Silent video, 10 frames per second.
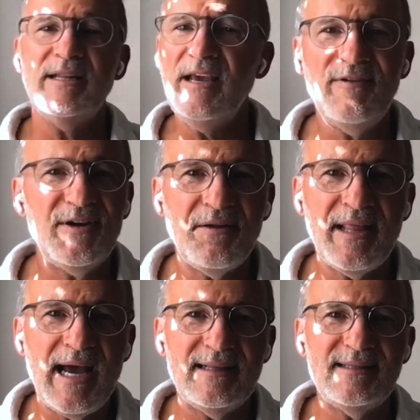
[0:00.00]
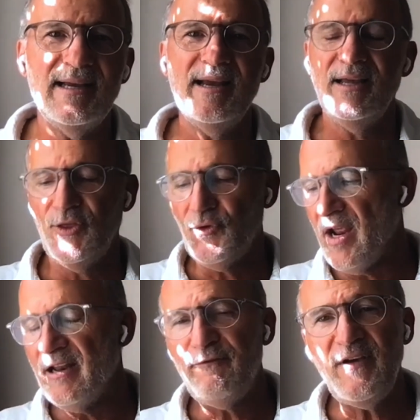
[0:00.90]
Never done that.
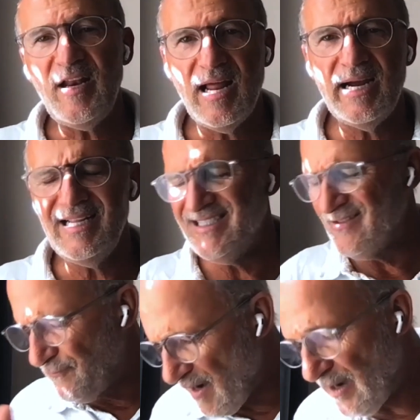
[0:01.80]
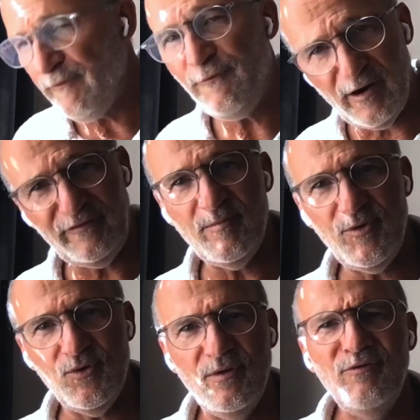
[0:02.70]
300 feet line. It's very far from
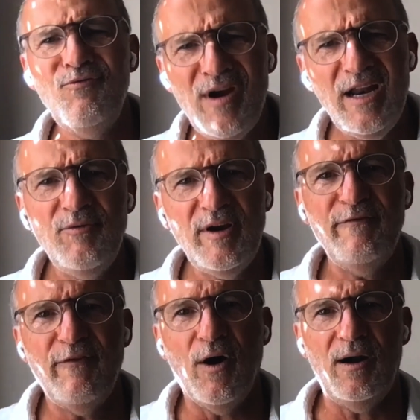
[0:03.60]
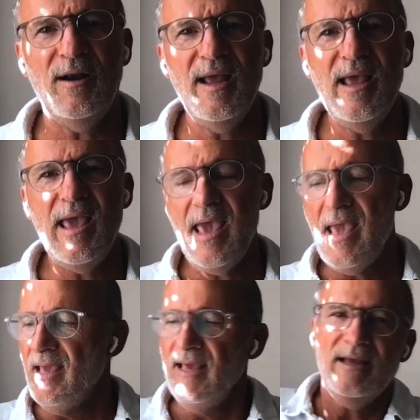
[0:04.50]
you. Really, really far.
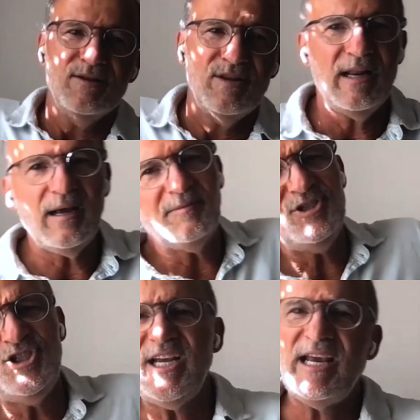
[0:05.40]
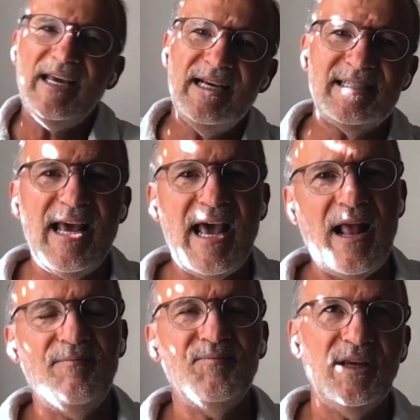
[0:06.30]
The helicopter is shaking as
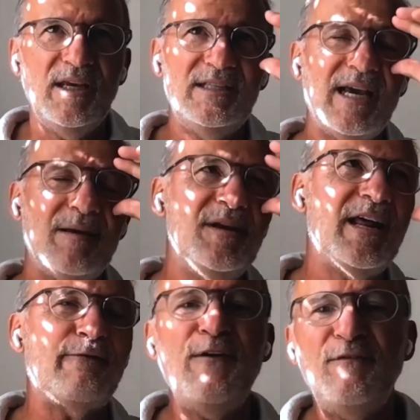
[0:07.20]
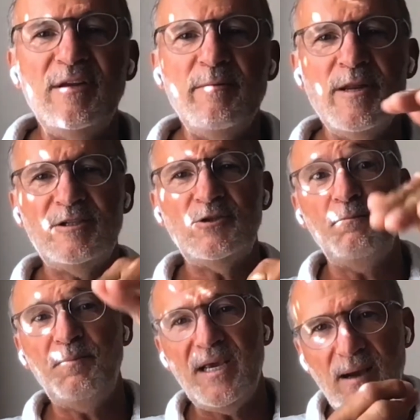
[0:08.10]
hell. It took me like 15 minutes to
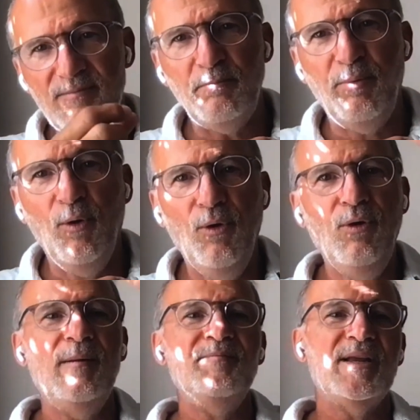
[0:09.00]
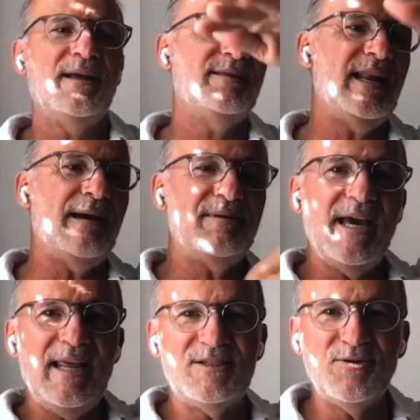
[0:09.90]
pick up the pool. Then I'm
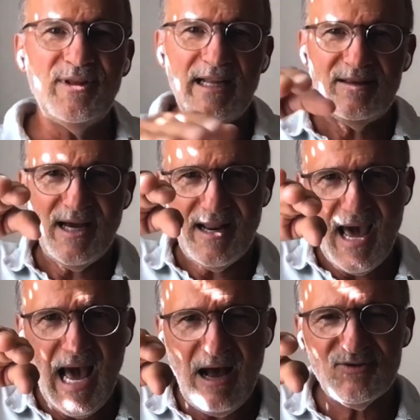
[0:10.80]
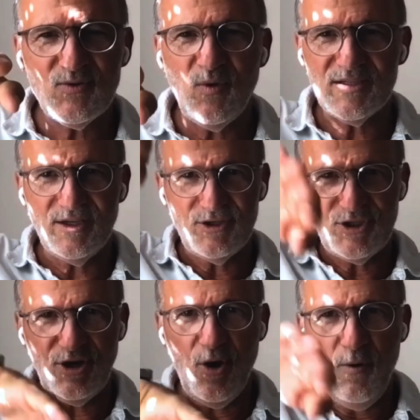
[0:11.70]
getting so that that house was on a
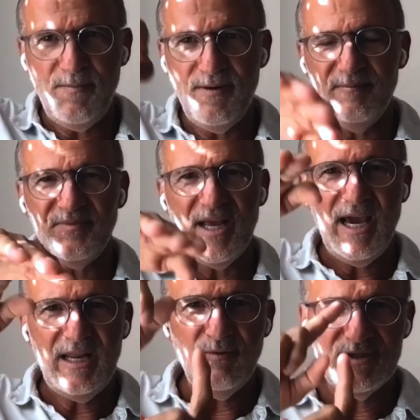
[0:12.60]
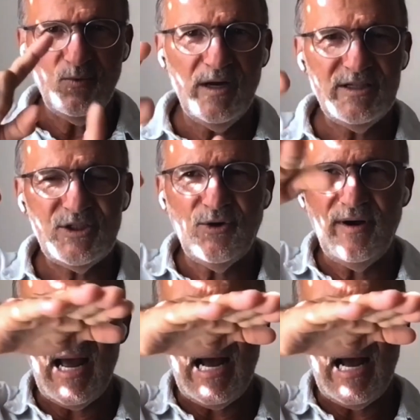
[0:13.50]
slope, and it was a one-story